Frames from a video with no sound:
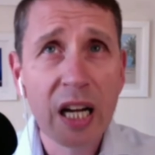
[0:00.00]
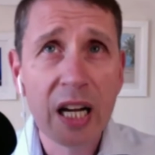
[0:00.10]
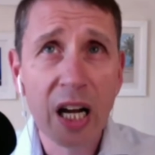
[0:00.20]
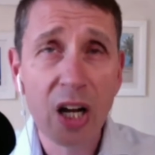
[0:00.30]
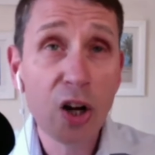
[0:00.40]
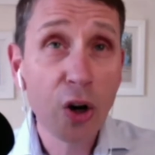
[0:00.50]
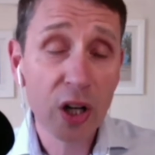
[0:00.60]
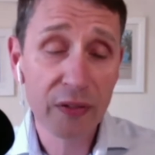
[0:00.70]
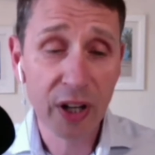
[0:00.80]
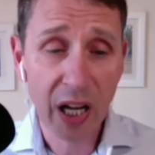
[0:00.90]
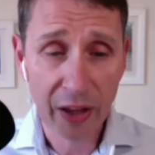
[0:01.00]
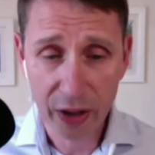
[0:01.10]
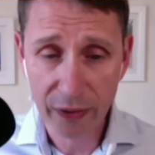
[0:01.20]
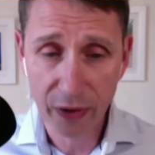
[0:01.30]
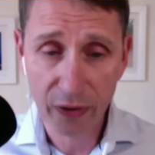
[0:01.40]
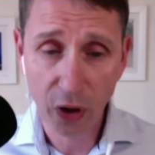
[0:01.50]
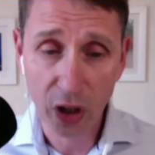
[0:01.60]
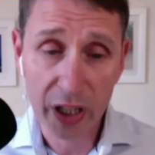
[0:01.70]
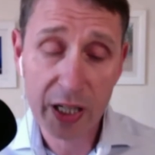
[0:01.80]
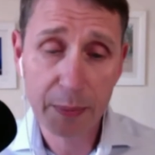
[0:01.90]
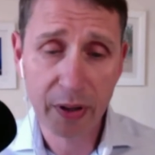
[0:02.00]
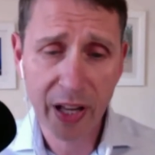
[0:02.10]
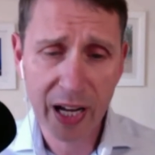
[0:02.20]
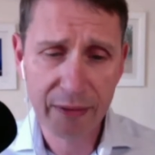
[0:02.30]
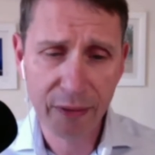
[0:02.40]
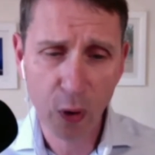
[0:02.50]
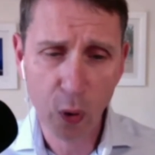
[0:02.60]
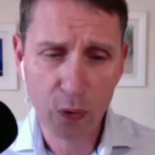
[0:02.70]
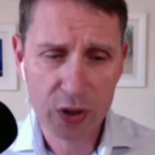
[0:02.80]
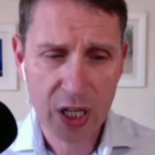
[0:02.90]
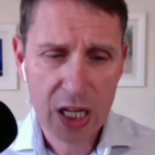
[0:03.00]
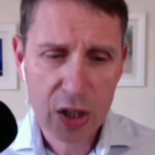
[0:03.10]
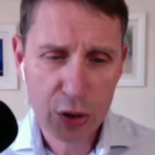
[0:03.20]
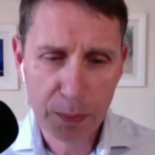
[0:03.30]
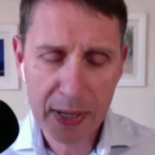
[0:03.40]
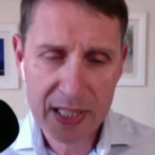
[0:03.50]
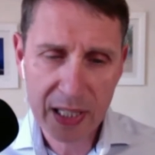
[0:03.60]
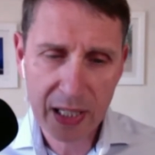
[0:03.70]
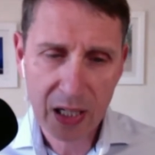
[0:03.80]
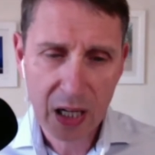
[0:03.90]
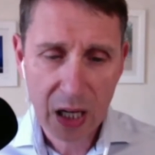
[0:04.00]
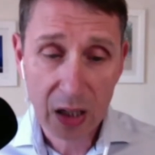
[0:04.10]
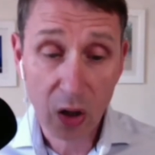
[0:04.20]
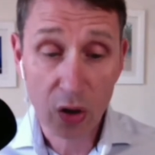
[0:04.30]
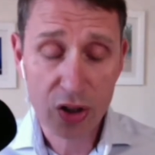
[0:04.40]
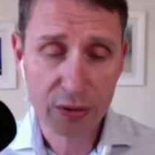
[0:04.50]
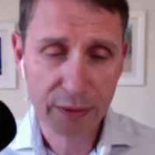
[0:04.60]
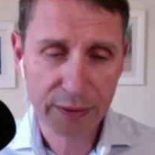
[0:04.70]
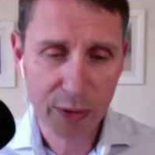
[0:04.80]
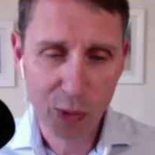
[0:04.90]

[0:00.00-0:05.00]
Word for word: a hurdle, if you like, that you've, you've got to leap, and that involves submitting lots of